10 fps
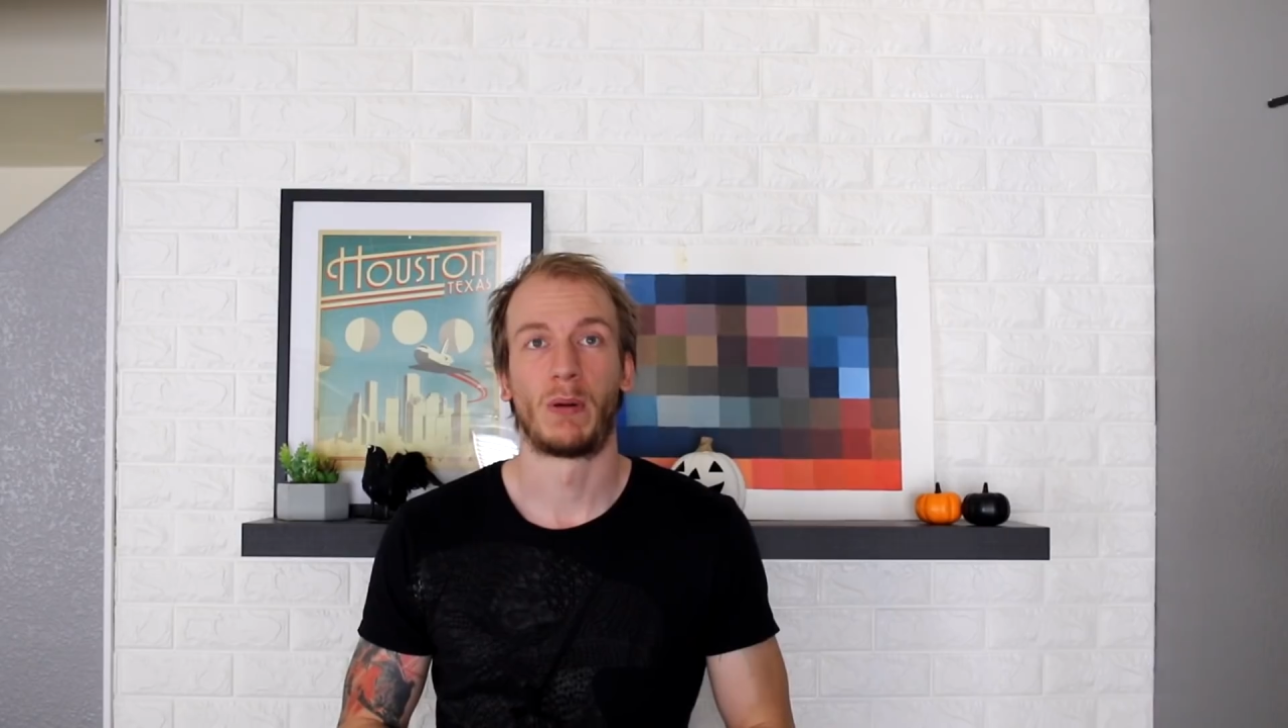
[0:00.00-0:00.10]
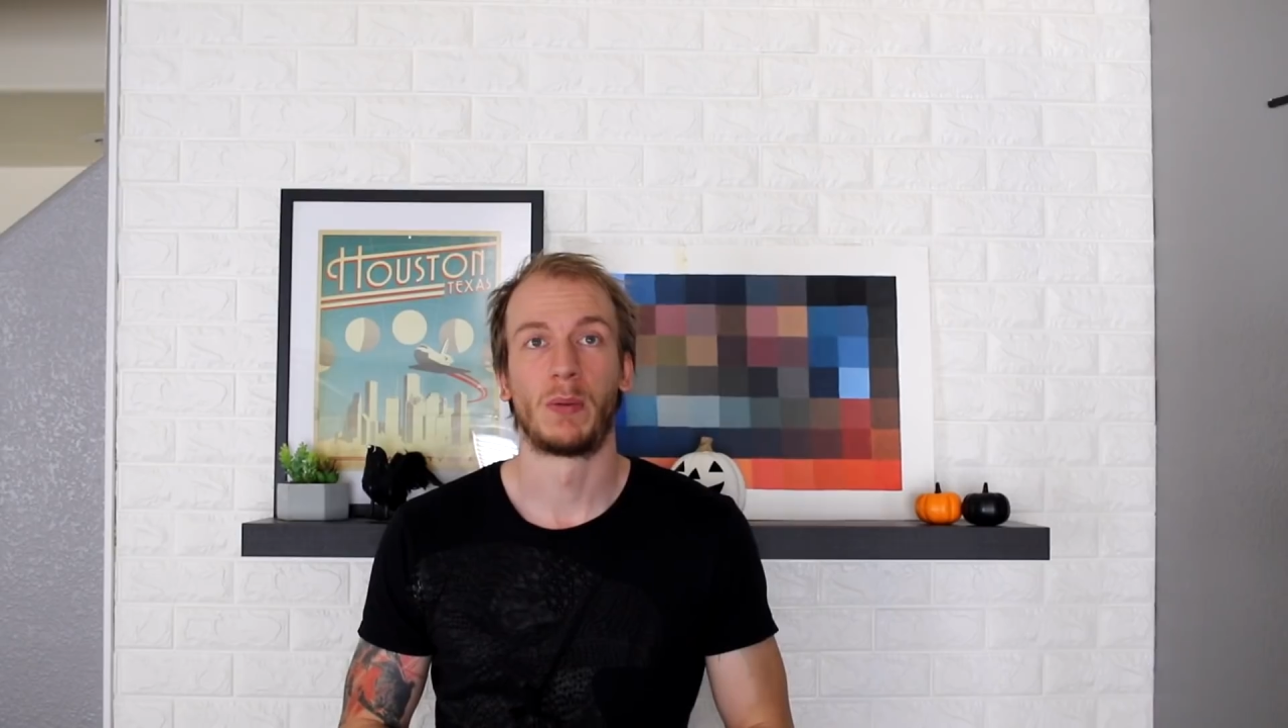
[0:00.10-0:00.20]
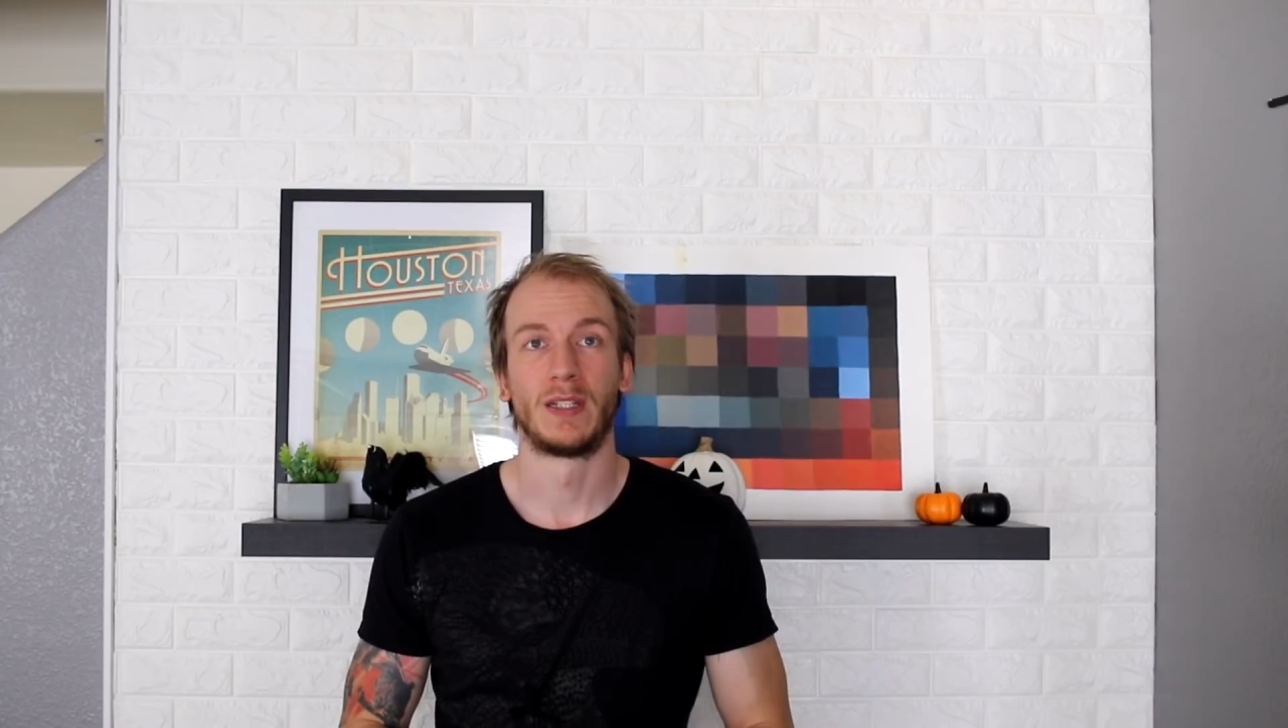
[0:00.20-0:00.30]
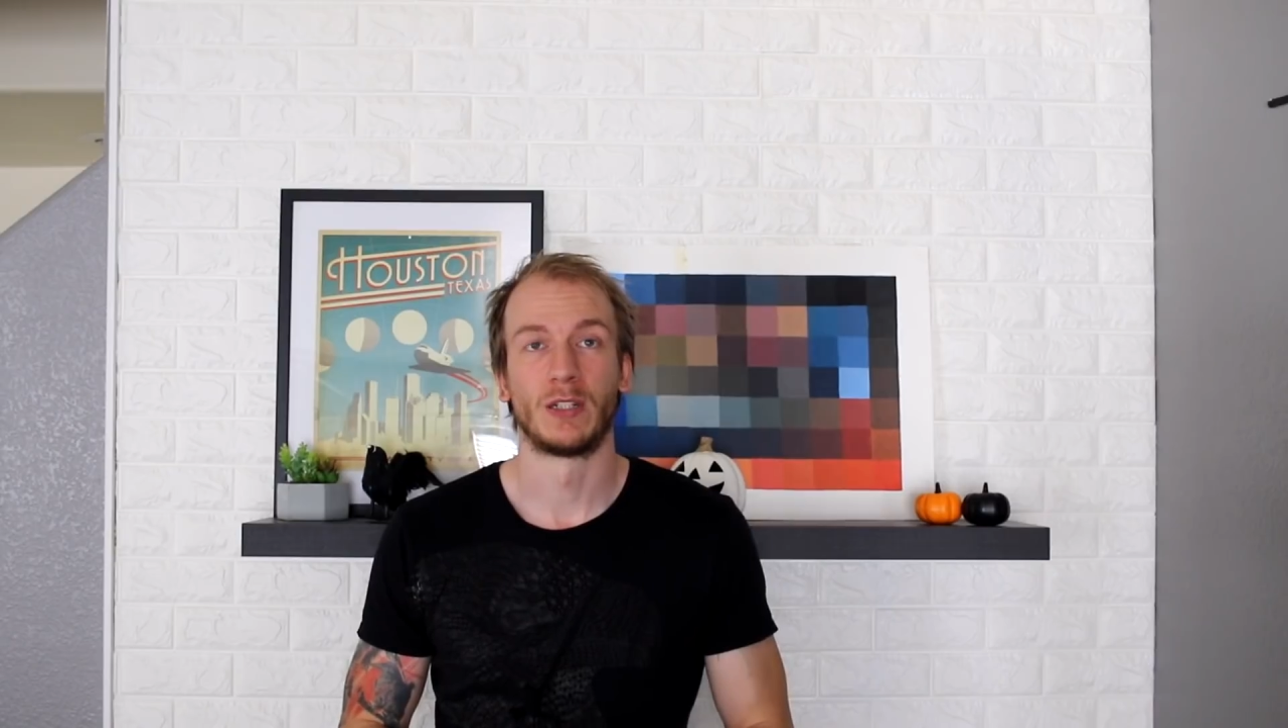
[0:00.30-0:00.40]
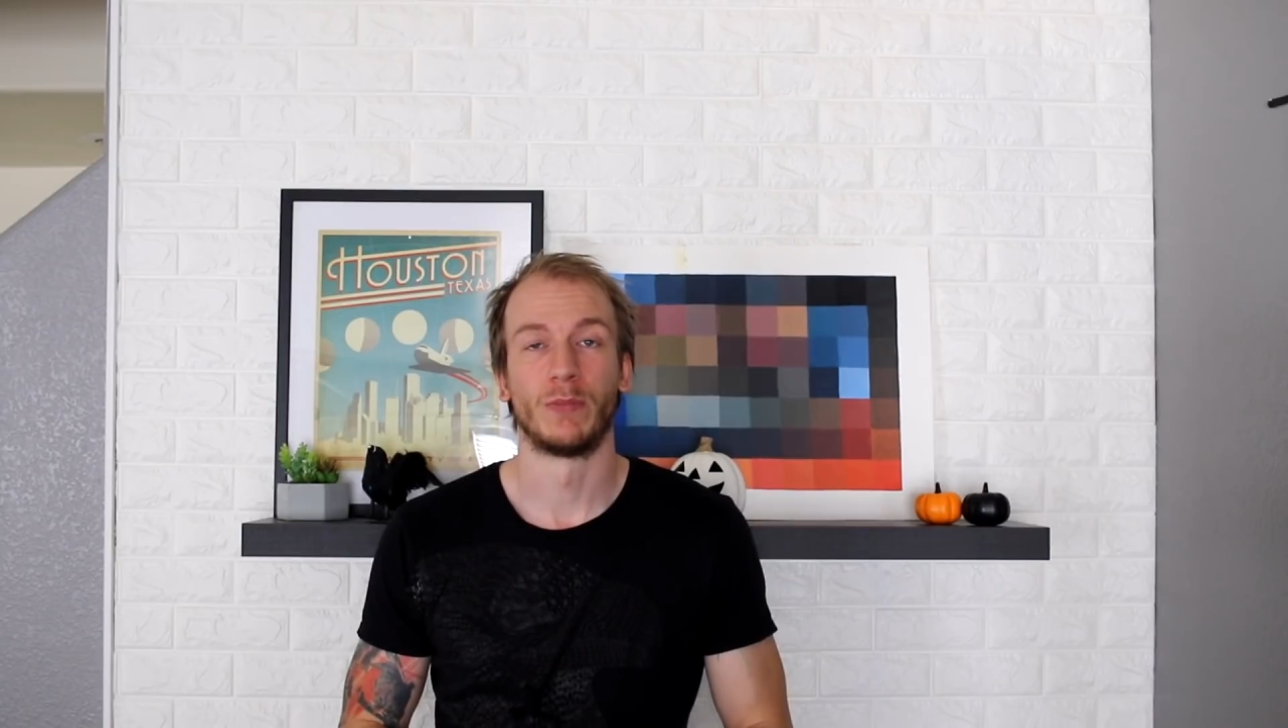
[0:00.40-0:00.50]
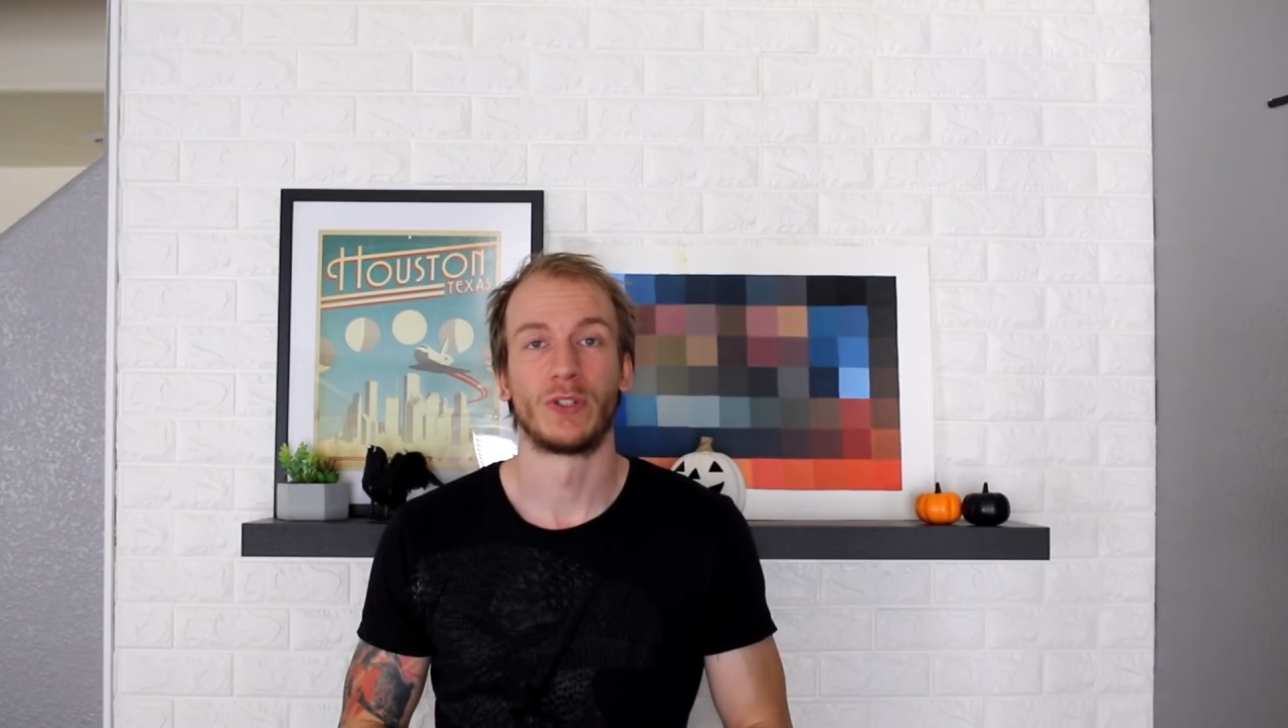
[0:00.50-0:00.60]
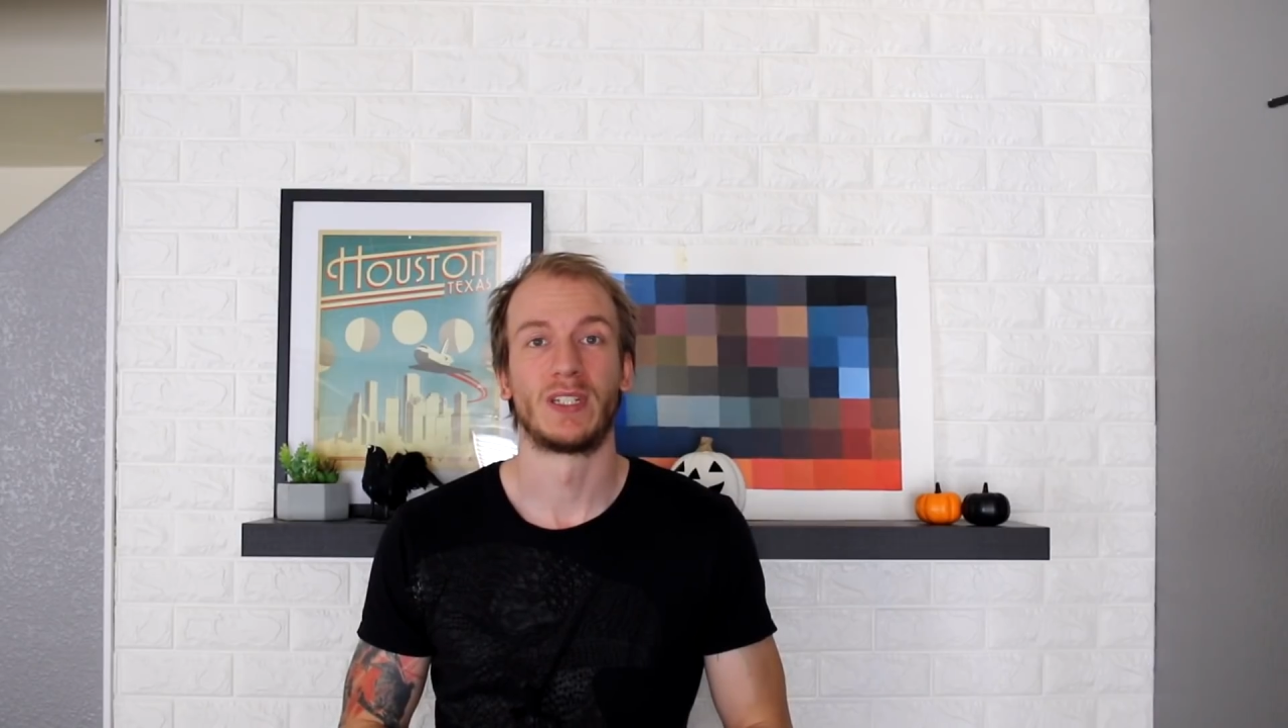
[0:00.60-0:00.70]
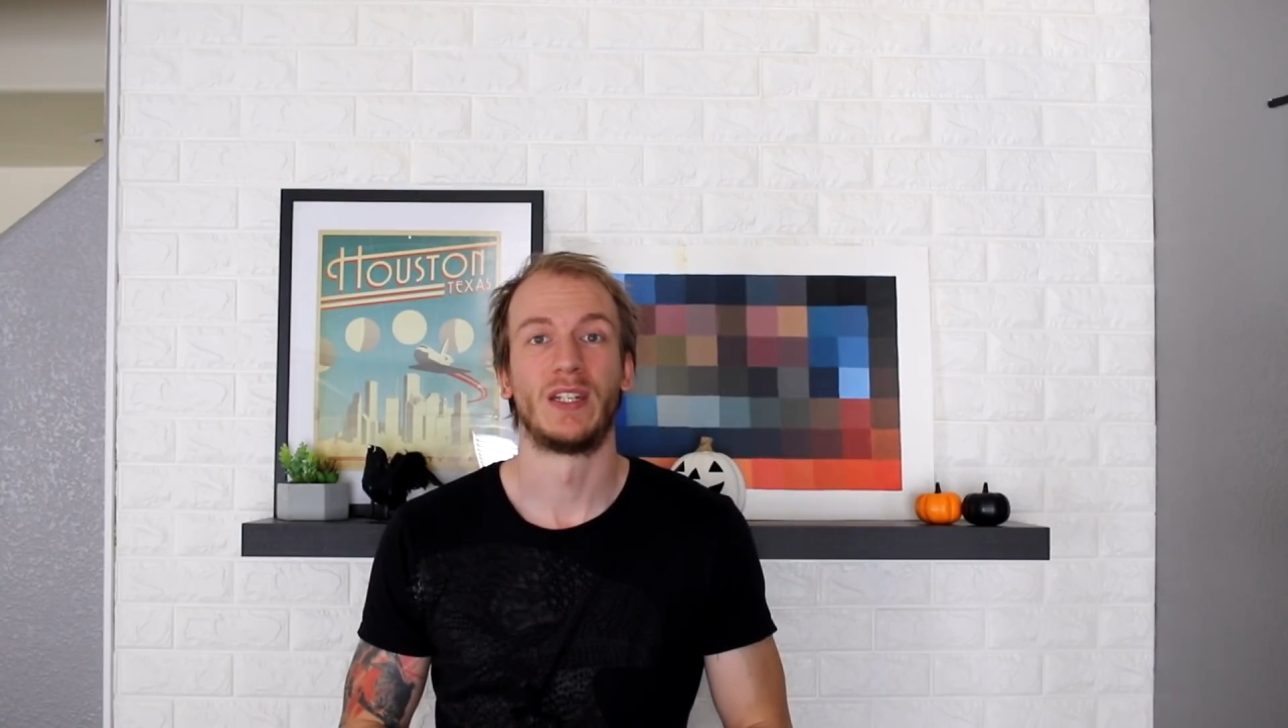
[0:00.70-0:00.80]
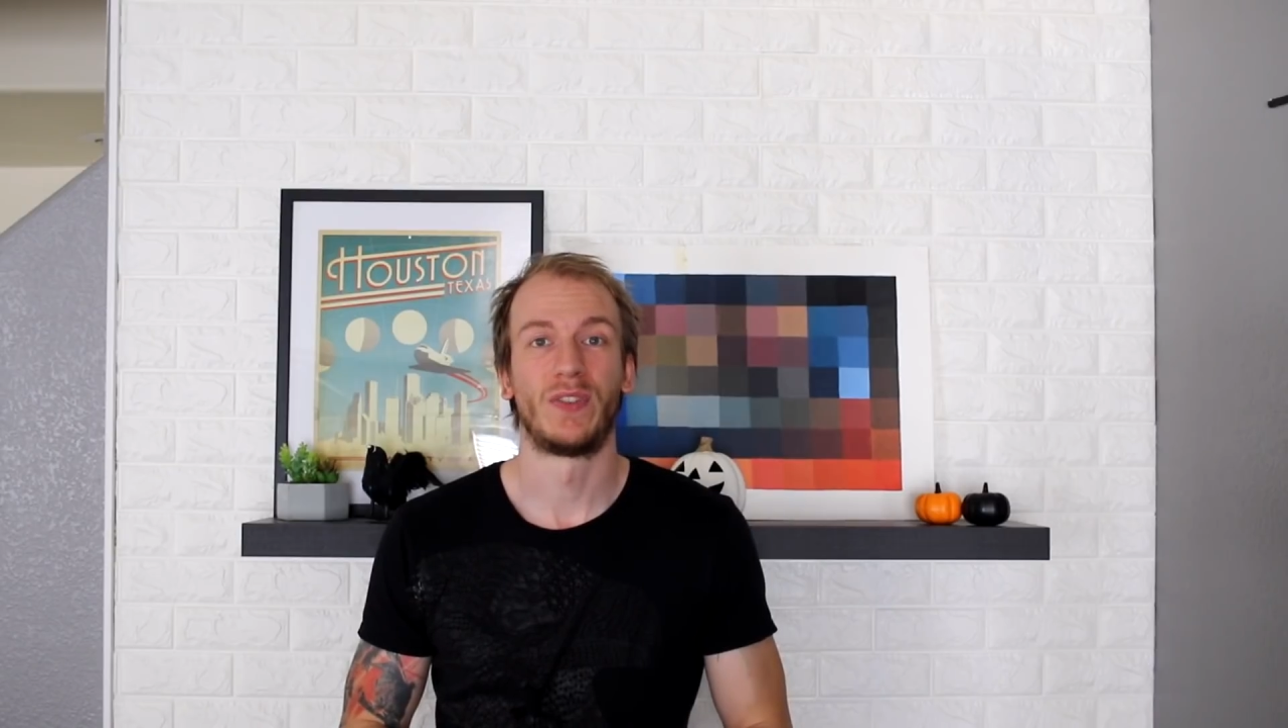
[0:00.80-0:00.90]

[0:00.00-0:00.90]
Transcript: probably the most